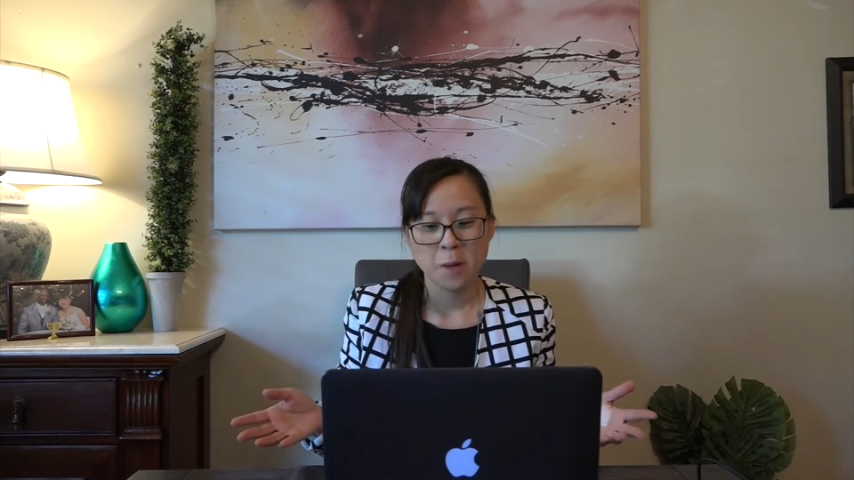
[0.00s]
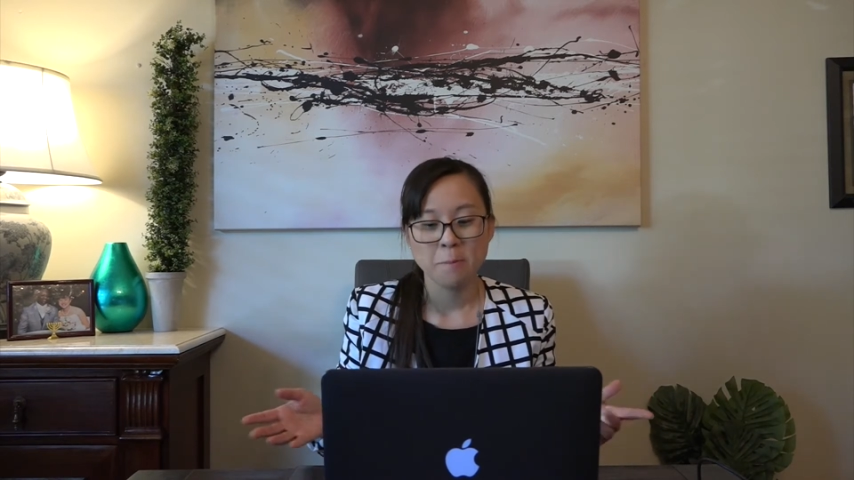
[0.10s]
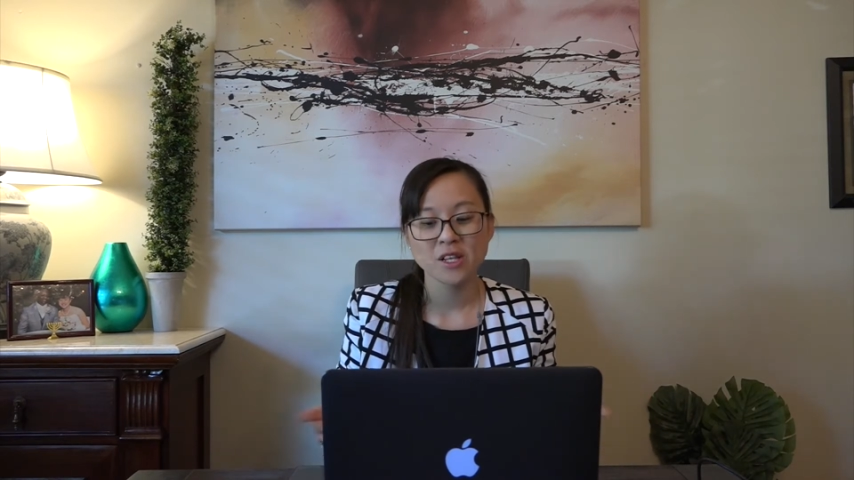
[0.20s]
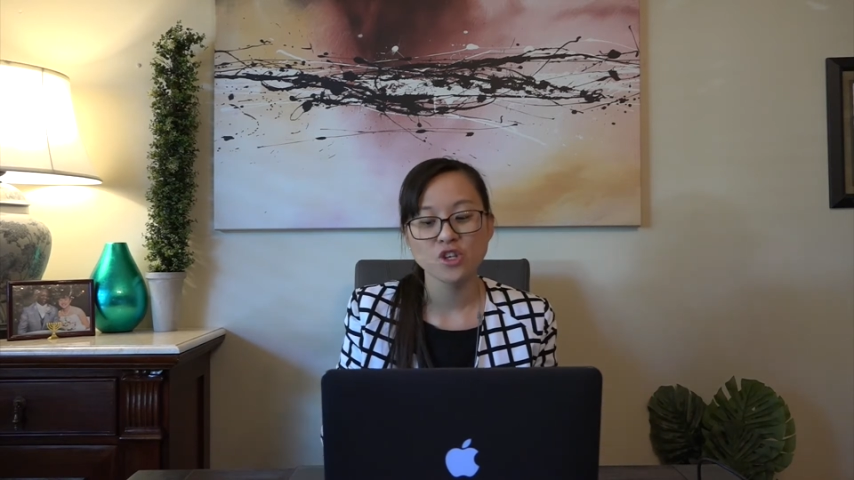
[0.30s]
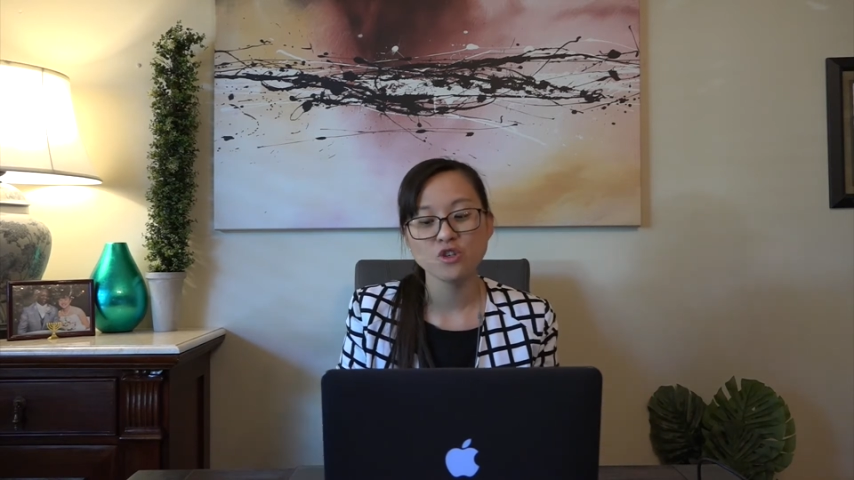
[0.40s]

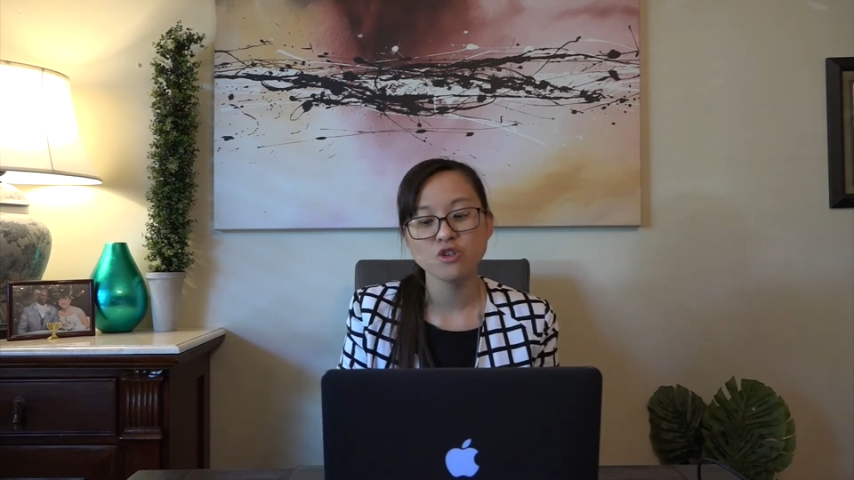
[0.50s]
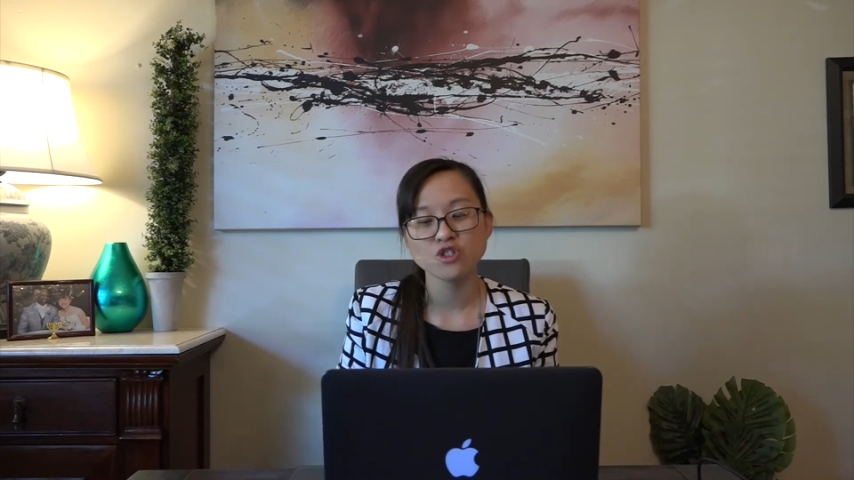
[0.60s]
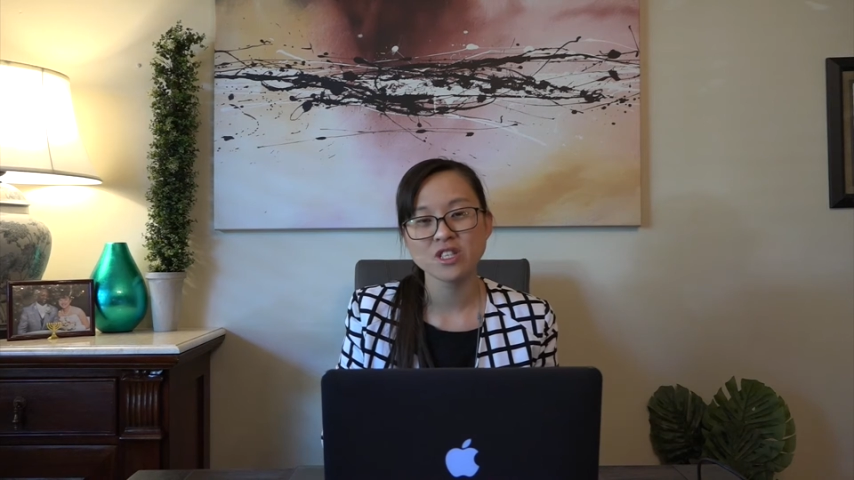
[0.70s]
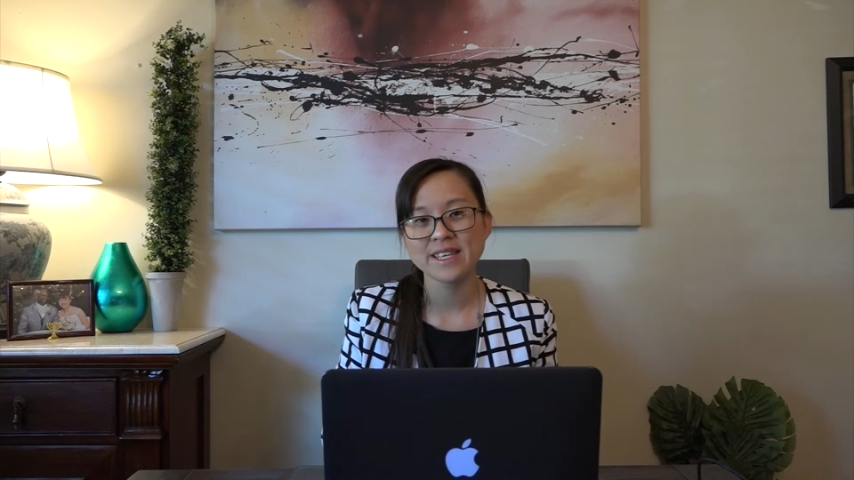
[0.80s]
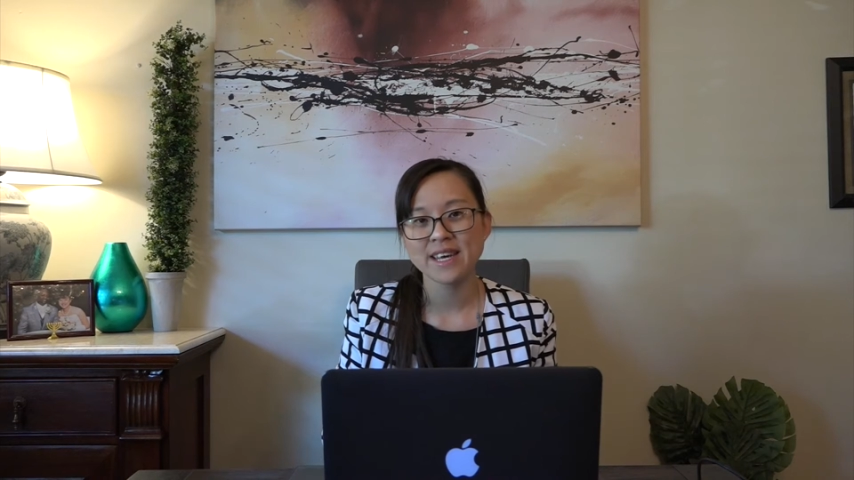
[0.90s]
But you
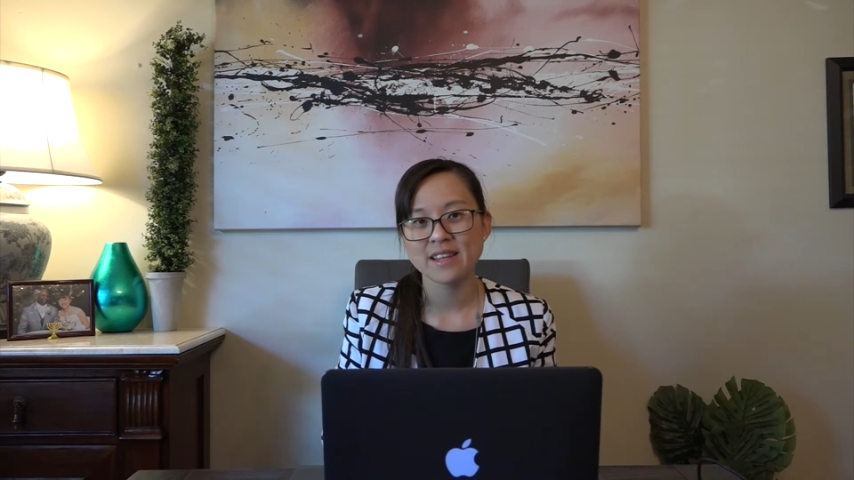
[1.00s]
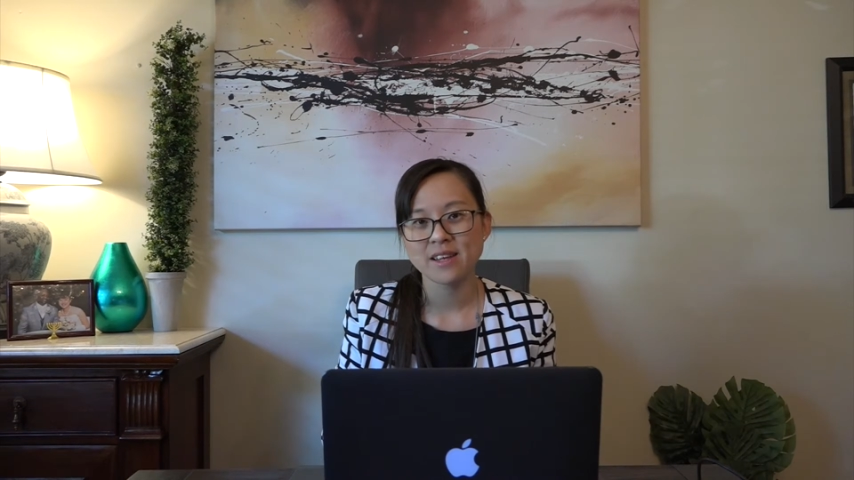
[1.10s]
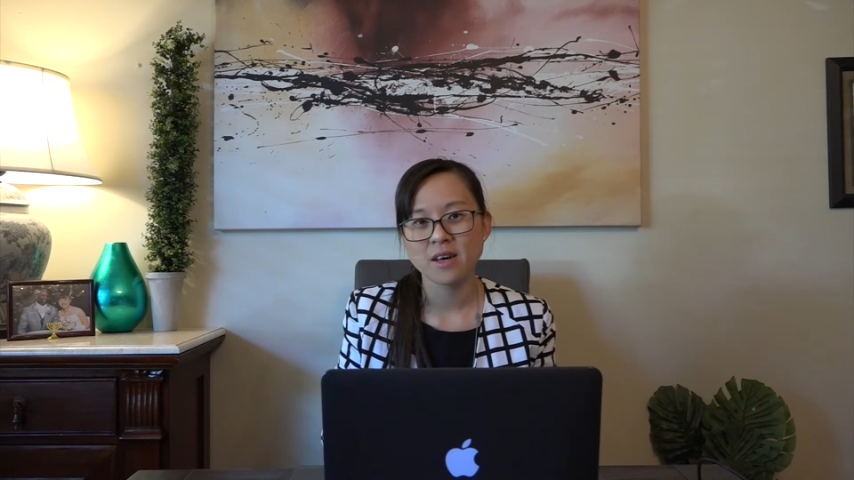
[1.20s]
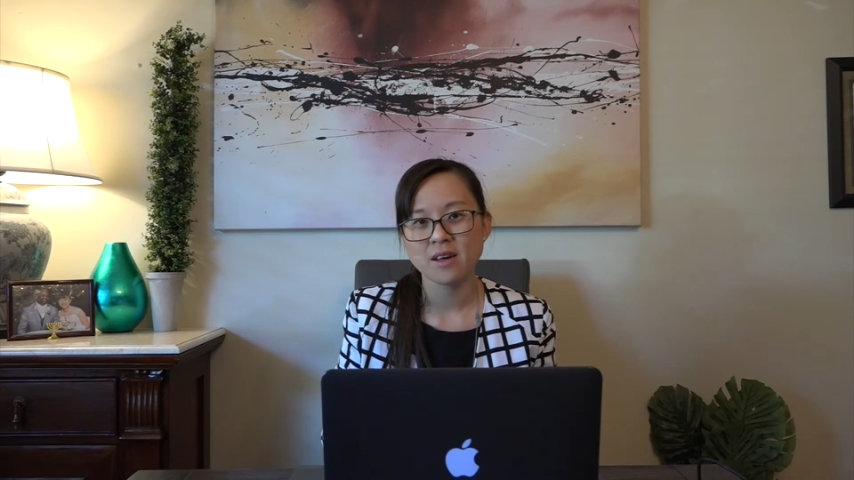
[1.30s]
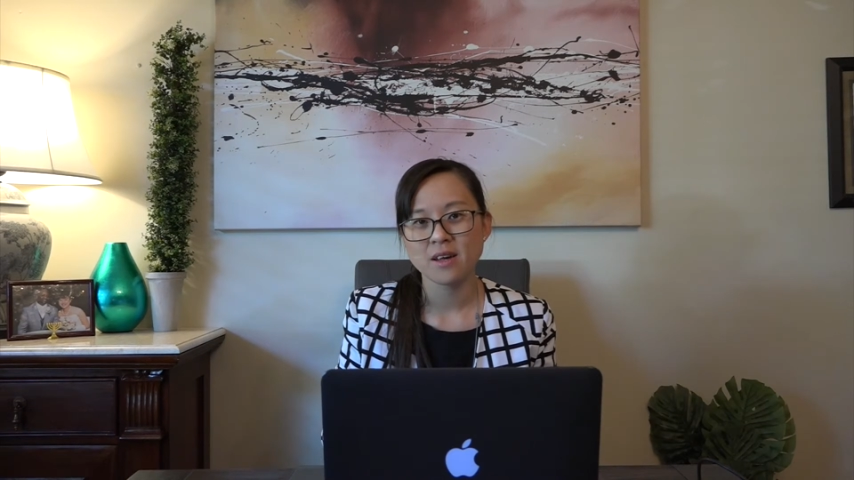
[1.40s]
usually get